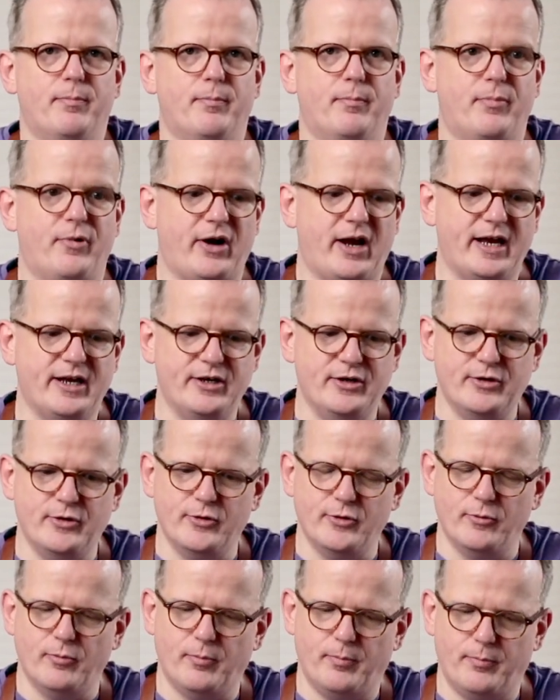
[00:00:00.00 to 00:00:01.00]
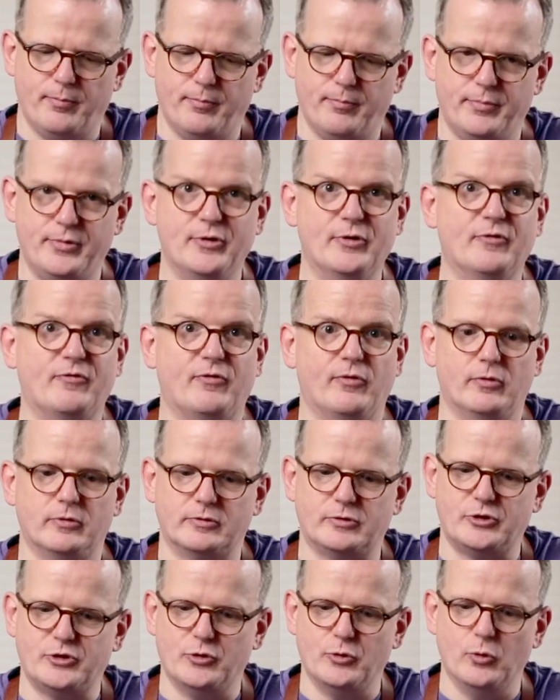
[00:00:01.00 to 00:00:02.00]
brand new beautiful
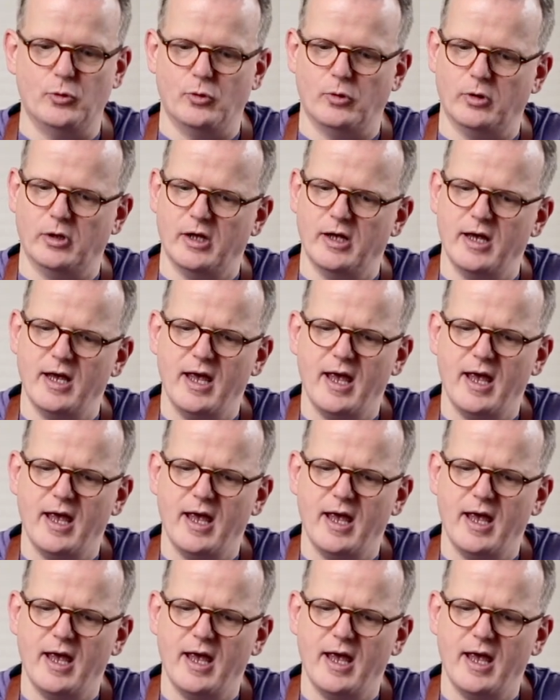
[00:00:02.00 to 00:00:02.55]
tool,